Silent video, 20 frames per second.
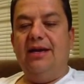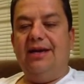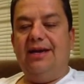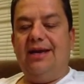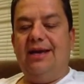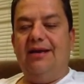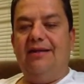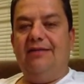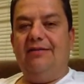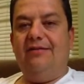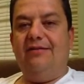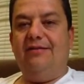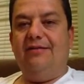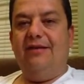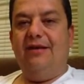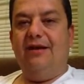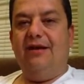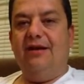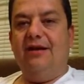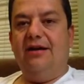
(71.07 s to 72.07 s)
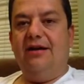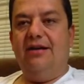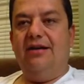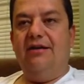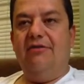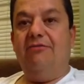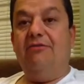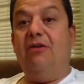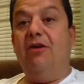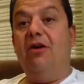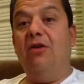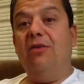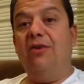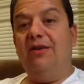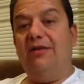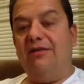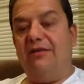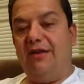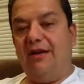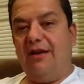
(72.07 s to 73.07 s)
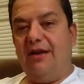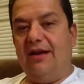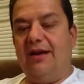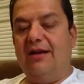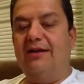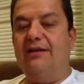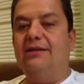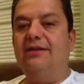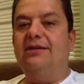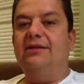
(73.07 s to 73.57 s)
kids the following Sunday.